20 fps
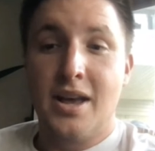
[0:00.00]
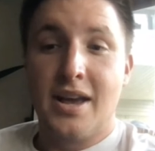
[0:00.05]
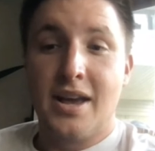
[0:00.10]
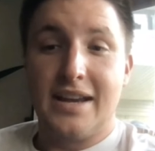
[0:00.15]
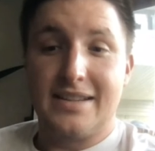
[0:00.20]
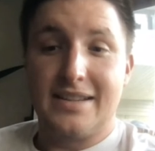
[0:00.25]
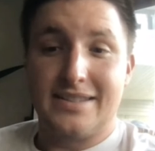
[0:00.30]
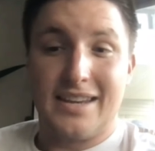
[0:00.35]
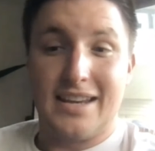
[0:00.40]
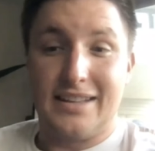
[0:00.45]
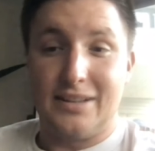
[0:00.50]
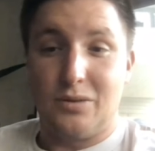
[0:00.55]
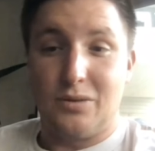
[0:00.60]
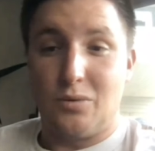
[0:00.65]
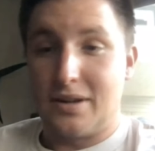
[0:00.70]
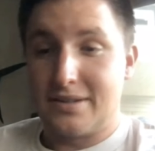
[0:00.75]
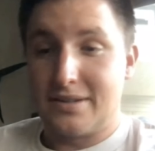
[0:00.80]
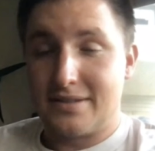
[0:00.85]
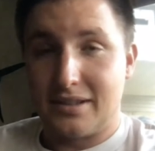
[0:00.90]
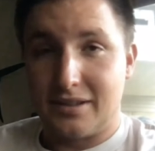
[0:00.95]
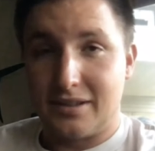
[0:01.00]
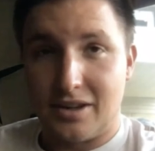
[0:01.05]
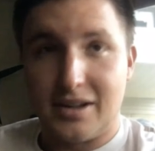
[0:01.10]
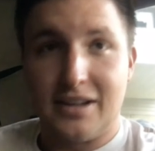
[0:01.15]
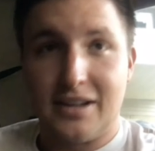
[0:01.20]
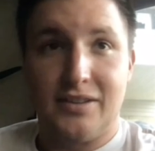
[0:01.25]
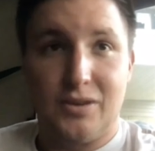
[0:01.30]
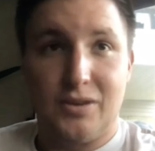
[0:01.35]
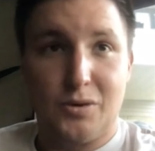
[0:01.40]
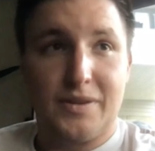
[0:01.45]
He's a kid that wants to learn
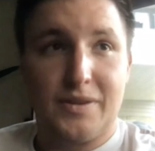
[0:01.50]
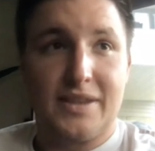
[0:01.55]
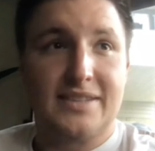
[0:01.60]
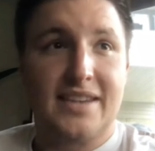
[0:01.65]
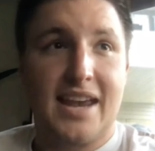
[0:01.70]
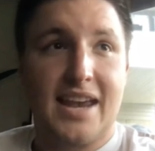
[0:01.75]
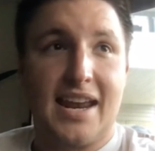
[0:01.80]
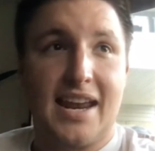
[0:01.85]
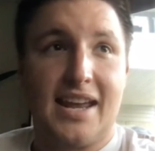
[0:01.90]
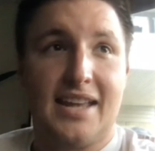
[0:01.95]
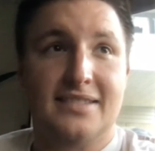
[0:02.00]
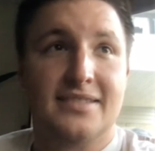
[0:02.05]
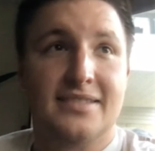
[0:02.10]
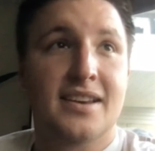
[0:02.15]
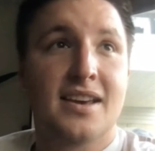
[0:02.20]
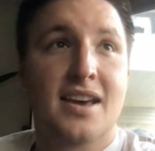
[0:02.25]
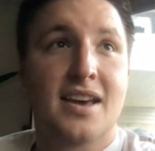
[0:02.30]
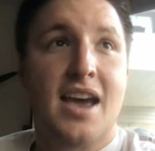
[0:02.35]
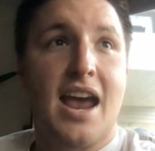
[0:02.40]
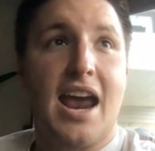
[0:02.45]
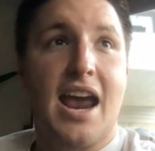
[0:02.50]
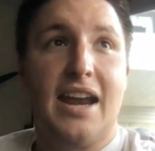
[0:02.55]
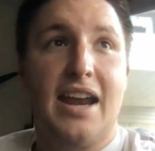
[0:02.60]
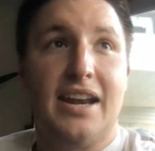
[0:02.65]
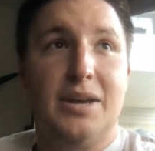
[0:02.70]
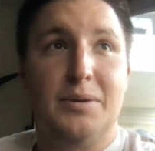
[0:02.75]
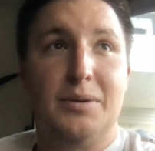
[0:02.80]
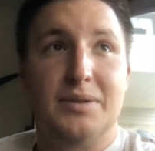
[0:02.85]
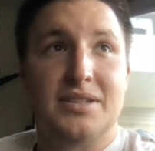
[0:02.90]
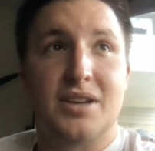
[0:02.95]
and do with his hands. And
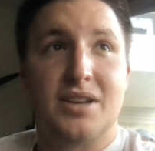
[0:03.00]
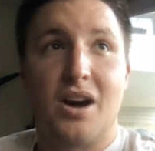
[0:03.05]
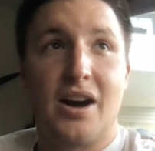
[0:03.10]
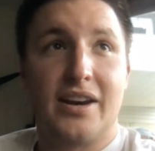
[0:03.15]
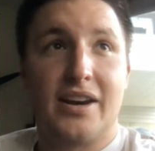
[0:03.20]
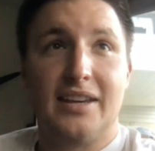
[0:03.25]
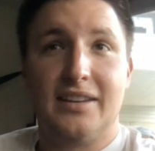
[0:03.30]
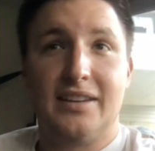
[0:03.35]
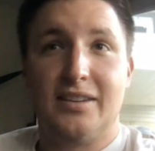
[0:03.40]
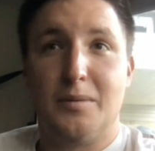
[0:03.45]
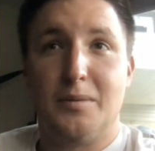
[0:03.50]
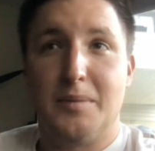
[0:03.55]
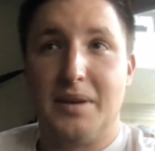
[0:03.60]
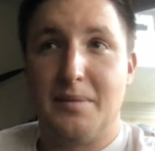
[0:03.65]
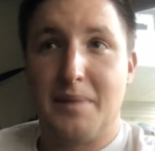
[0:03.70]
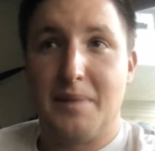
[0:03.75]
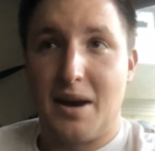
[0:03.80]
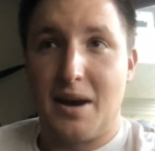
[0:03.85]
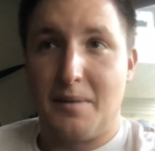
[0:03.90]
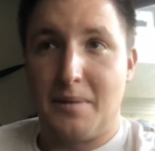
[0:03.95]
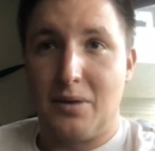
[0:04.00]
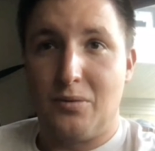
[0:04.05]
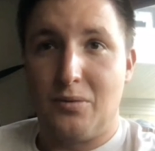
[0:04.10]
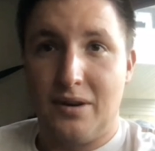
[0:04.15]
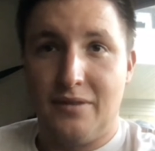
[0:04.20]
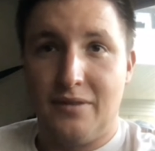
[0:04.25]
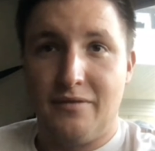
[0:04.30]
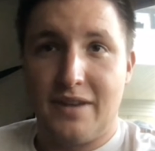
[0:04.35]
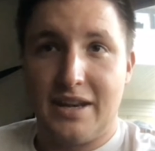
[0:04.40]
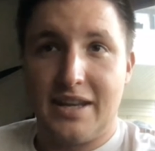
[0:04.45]
he was talking to me about my
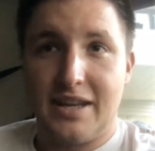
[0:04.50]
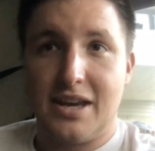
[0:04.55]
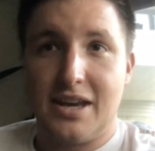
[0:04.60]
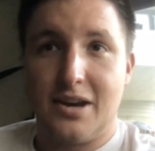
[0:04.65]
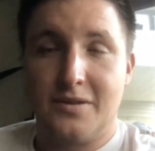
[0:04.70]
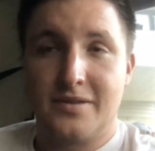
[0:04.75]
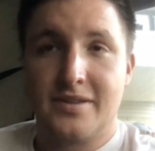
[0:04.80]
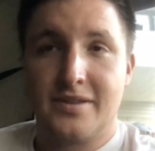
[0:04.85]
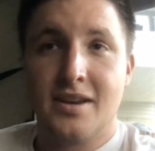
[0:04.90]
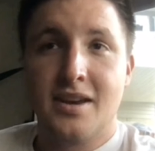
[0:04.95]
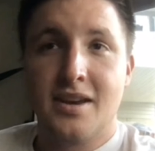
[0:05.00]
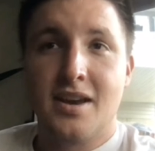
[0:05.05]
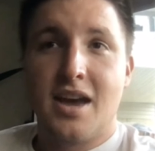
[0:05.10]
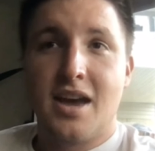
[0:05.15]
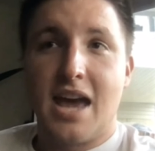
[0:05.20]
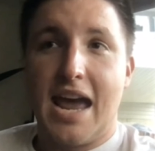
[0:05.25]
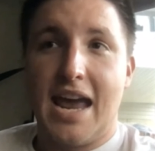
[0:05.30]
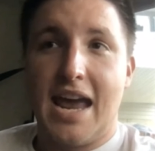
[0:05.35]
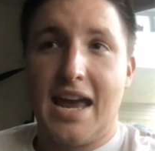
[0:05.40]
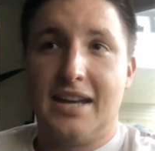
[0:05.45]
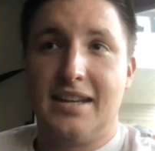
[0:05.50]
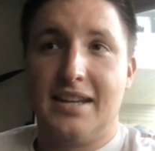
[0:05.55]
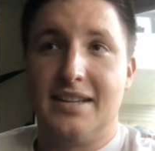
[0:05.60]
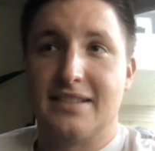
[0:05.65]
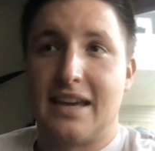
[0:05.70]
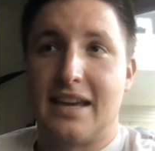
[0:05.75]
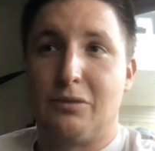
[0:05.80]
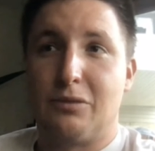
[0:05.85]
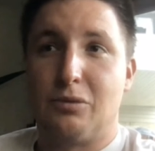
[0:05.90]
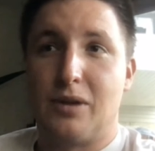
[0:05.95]
one videos, and
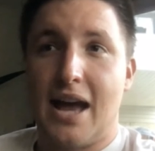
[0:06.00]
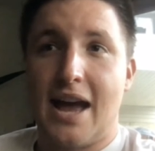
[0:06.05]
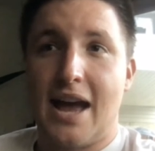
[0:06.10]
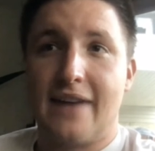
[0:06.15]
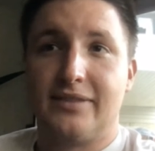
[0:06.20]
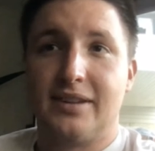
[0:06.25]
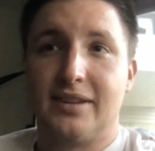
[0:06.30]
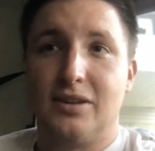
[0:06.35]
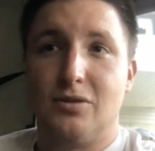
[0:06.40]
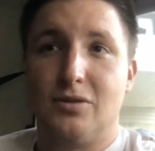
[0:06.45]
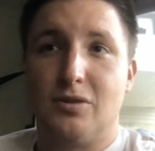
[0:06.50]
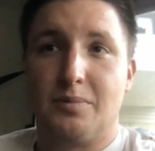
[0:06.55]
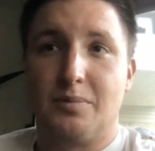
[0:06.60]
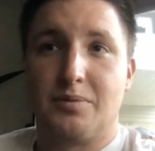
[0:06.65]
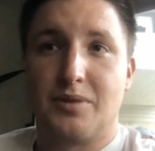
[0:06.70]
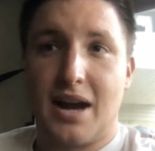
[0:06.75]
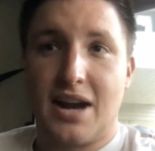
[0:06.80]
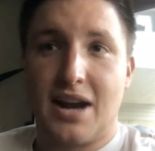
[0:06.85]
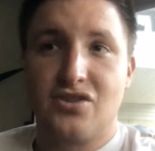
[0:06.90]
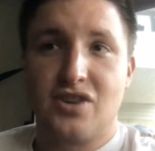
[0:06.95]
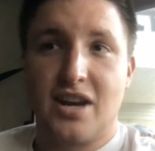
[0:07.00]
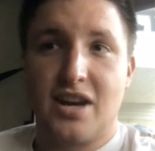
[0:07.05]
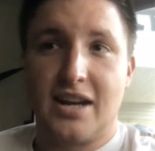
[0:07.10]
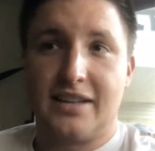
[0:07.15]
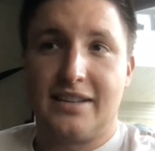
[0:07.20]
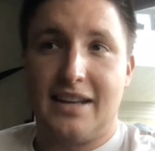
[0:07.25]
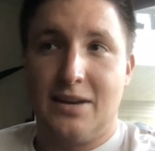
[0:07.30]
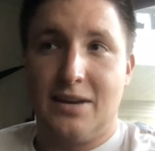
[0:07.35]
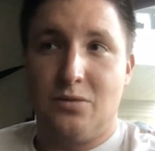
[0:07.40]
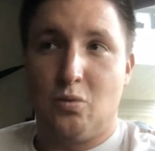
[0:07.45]
he's like, "Well, I have to do a
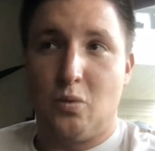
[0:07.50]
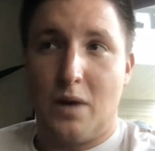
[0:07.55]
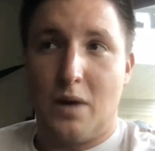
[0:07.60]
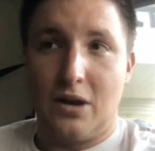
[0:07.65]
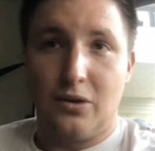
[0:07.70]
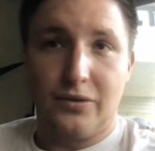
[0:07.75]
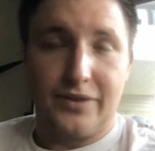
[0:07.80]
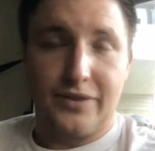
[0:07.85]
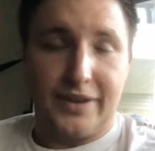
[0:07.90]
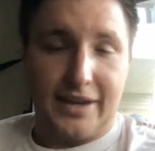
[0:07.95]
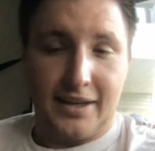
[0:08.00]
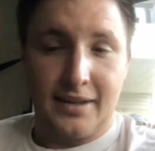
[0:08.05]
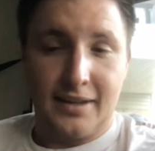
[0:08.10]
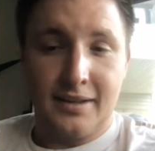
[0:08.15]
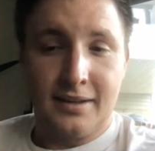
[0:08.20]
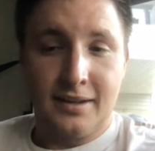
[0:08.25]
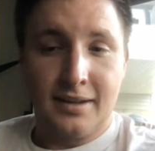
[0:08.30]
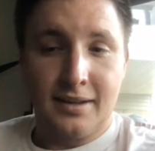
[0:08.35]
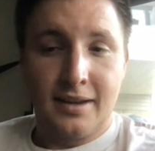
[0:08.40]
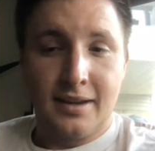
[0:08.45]
project in welding."